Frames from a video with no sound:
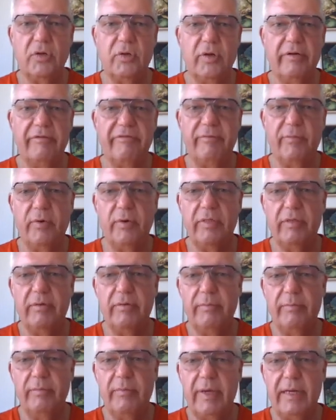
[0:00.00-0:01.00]
You have more the
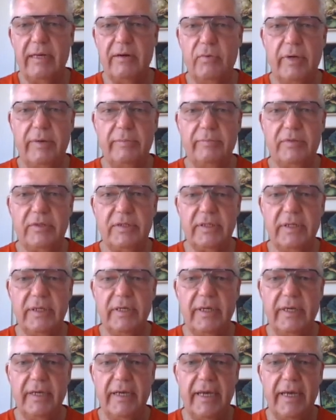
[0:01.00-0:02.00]
metal rims,
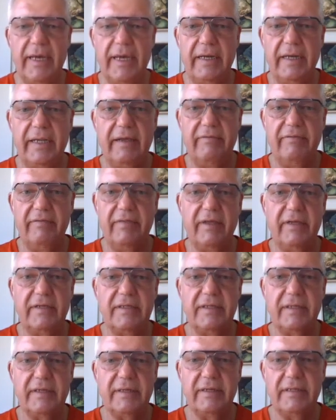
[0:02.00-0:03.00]
and even
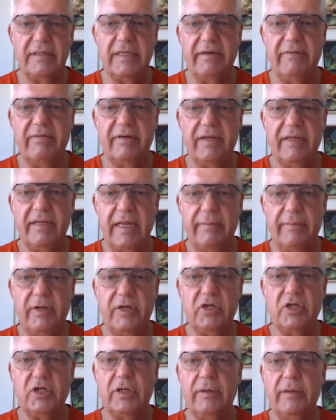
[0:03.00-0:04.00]
this is heavily
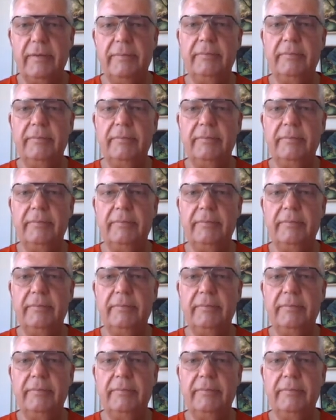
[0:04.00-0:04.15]
damaged.